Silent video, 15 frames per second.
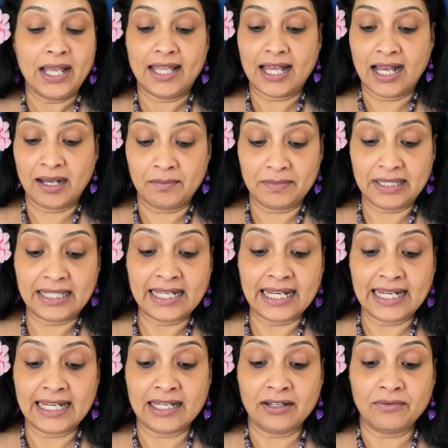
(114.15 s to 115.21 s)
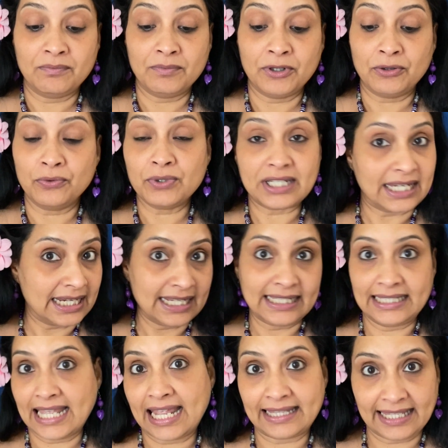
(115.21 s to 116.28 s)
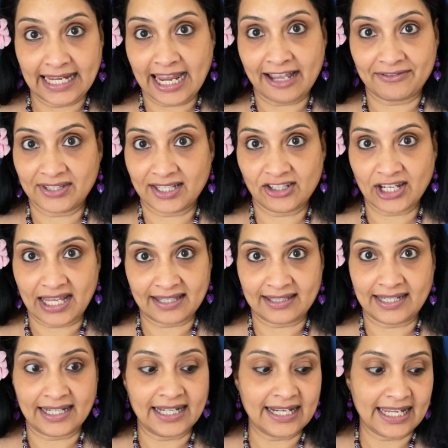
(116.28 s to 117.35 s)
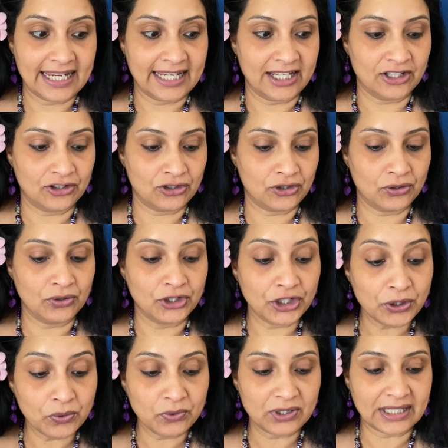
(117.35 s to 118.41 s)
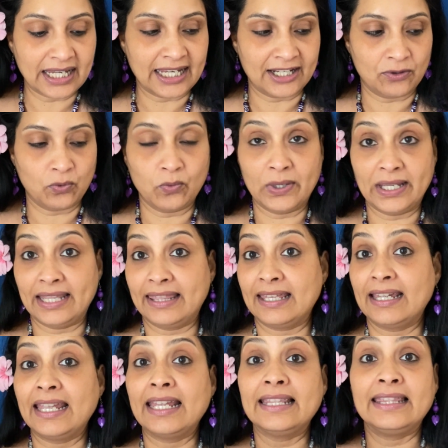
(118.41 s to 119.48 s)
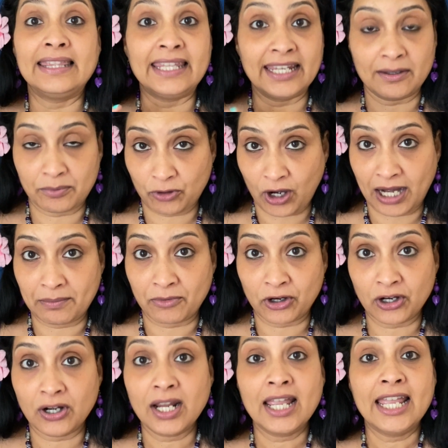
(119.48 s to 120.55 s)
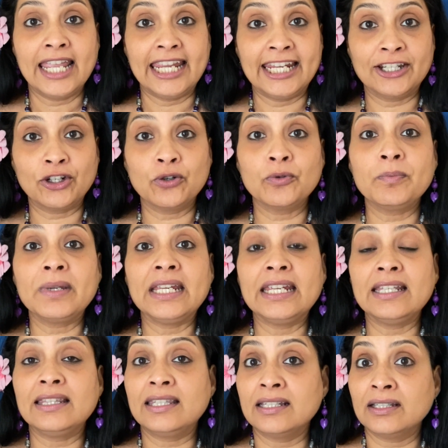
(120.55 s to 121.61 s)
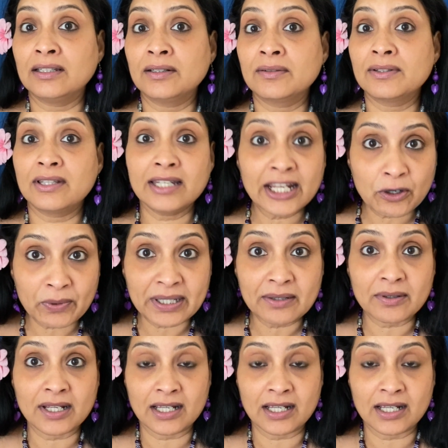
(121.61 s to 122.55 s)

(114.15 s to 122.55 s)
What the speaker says: the routine that they have suggested is to use it with their primer. It could be the liquid